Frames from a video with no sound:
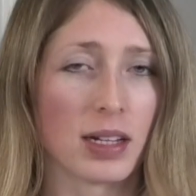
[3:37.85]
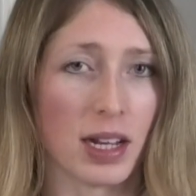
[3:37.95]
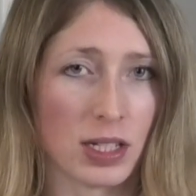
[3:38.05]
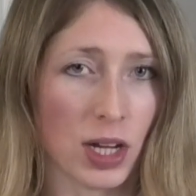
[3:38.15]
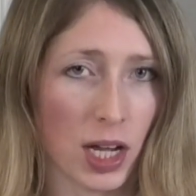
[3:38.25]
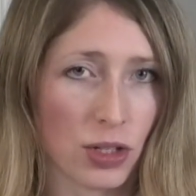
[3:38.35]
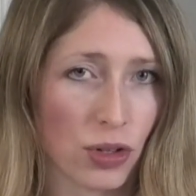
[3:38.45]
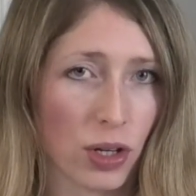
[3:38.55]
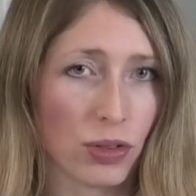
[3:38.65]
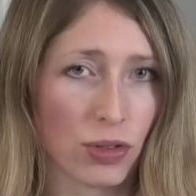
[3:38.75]

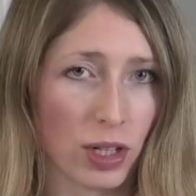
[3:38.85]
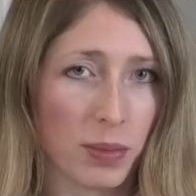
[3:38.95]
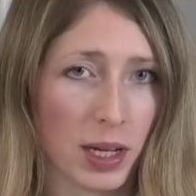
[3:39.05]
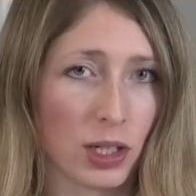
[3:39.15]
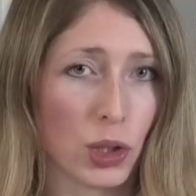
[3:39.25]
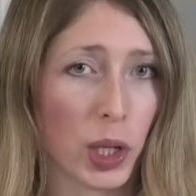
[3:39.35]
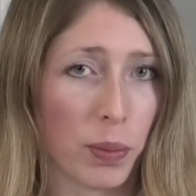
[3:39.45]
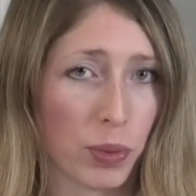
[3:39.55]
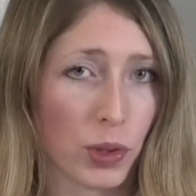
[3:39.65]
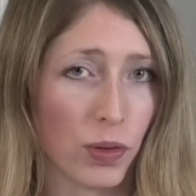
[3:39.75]
testosterone treatment to
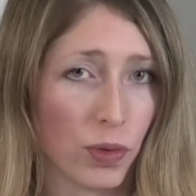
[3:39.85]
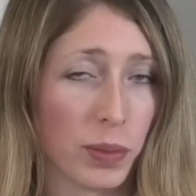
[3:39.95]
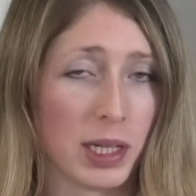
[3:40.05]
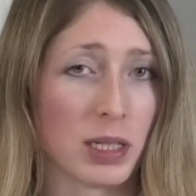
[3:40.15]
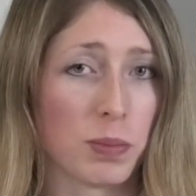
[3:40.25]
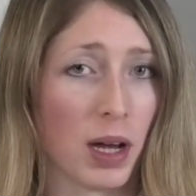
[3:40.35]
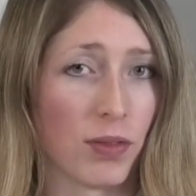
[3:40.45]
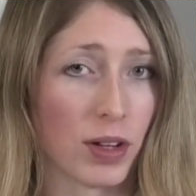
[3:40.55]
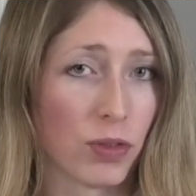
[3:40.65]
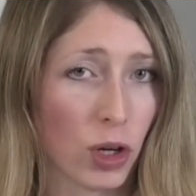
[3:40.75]
improve women's
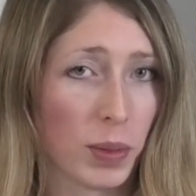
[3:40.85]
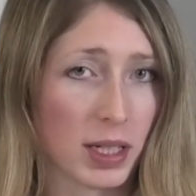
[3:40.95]
pelvic floor